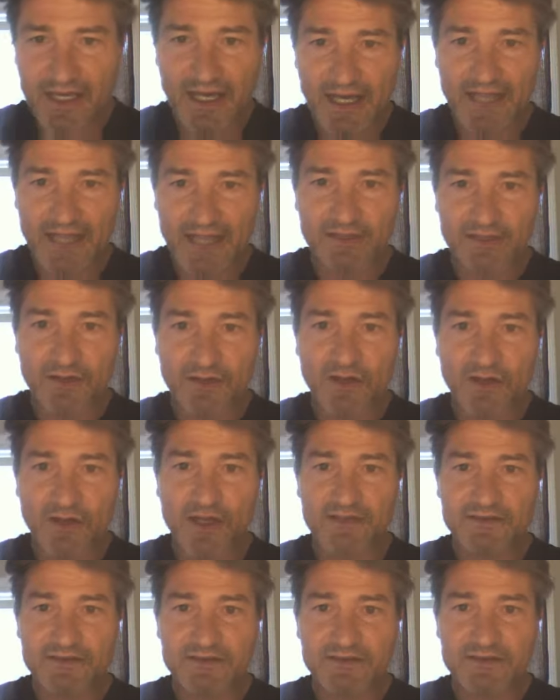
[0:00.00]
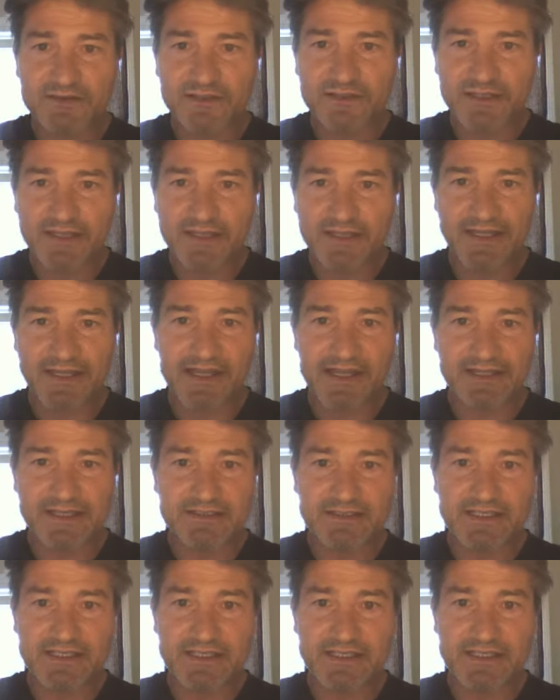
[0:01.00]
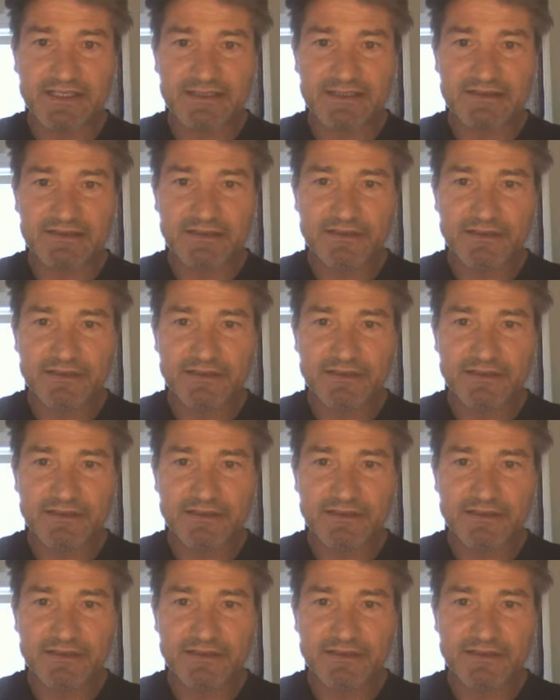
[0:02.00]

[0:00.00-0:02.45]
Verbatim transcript: on laws that it sees